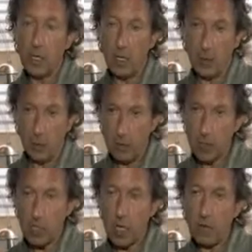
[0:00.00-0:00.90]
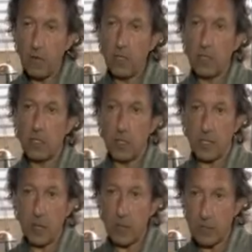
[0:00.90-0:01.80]
Weaver's office, the
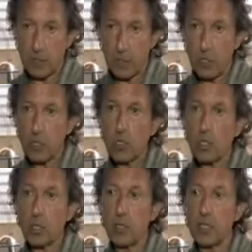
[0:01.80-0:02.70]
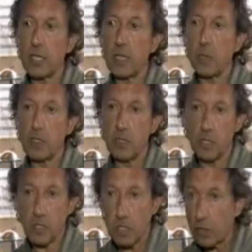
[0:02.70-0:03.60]
same is in the Turk, the same is in
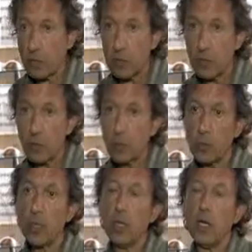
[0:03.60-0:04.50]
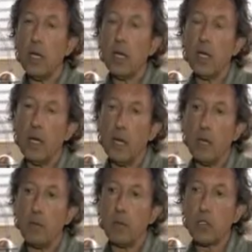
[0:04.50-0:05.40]
the server room.
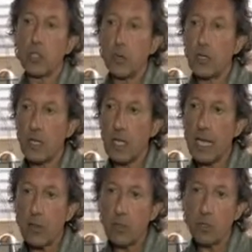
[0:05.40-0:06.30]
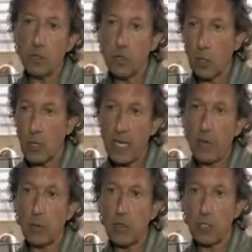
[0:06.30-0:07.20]
So it's a language, a visual
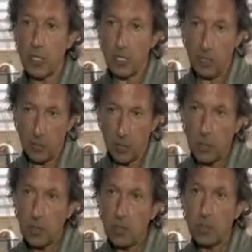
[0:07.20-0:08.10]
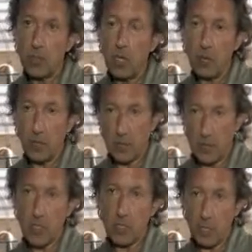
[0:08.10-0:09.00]
language that is repeated because
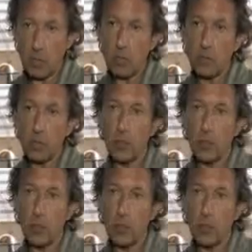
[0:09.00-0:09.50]
this is the look of the